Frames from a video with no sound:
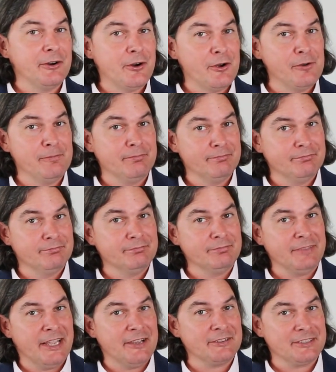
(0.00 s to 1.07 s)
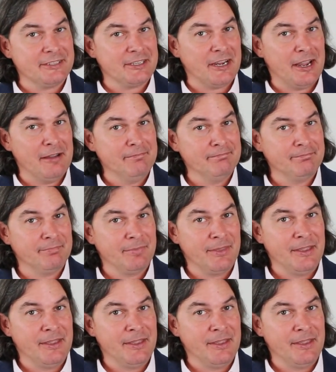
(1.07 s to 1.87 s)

your home, now's the time.